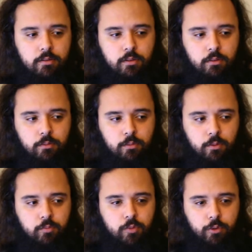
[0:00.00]

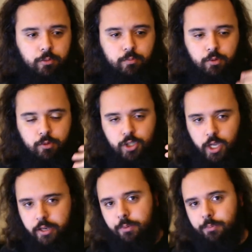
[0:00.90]
the
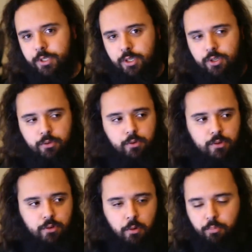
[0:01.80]
change in position, the
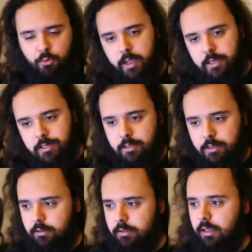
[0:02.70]
sudden
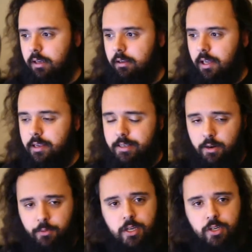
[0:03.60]
brakes, the
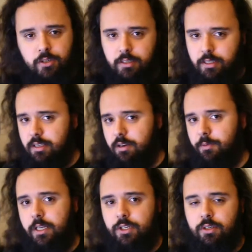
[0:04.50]
acceleration,
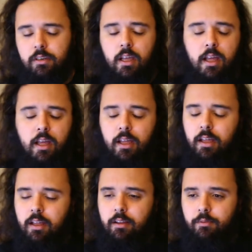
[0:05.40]
deceleration,
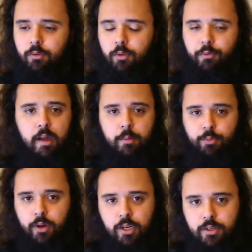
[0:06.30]
the
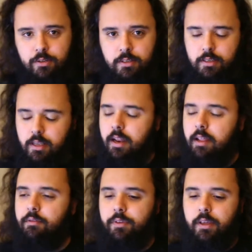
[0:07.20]
vibrations and
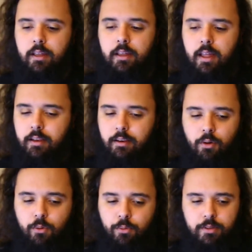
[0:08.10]
everything.
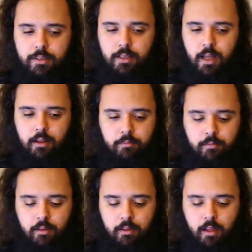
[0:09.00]
No,
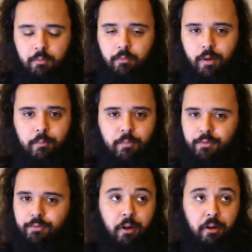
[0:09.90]
I'm
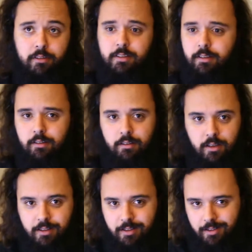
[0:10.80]
fucked.
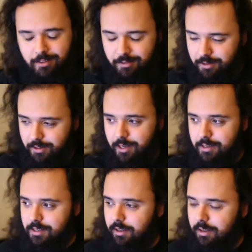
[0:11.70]
What can I say?